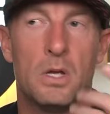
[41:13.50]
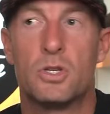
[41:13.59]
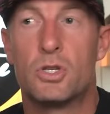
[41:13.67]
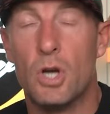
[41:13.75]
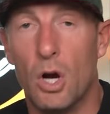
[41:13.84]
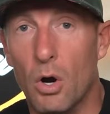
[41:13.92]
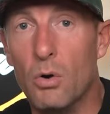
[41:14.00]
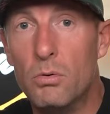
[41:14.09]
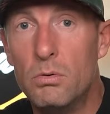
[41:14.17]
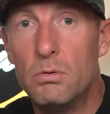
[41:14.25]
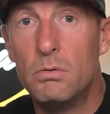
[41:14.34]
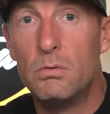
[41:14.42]

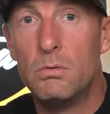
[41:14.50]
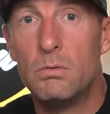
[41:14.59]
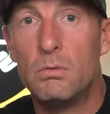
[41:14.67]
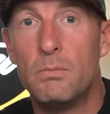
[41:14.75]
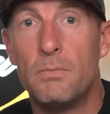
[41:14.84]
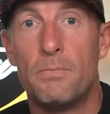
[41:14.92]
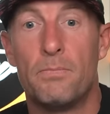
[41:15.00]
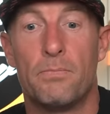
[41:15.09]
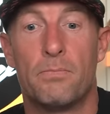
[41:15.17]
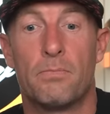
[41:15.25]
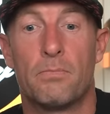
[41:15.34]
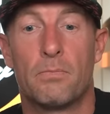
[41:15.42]
So
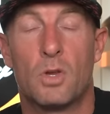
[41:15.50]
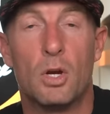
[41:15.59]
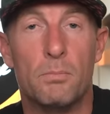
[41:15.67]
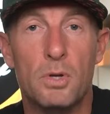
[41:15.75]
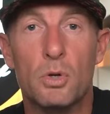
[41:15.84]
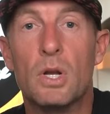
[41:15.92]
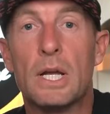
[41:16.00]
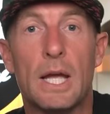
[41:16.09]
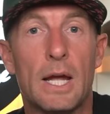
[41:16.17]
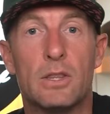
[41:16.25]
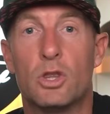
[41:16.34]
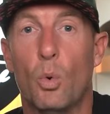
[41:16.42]

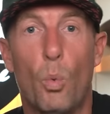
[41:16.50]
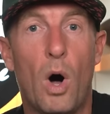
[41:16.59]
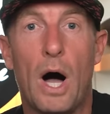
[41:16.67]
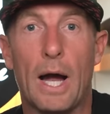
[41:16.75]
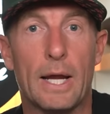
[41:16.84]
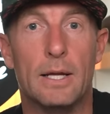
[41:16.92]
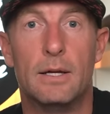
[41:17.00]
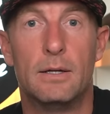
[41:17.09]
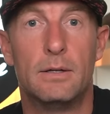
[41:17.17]
communicate the why.